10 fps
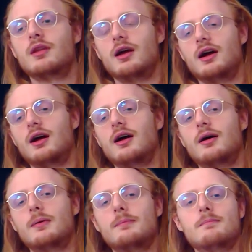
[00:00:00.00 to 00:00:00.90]

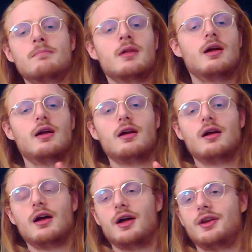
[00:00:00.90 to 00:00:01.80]
An
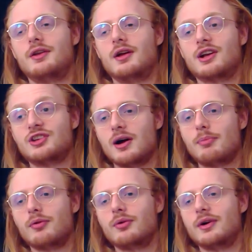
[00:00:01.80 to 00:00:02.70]
example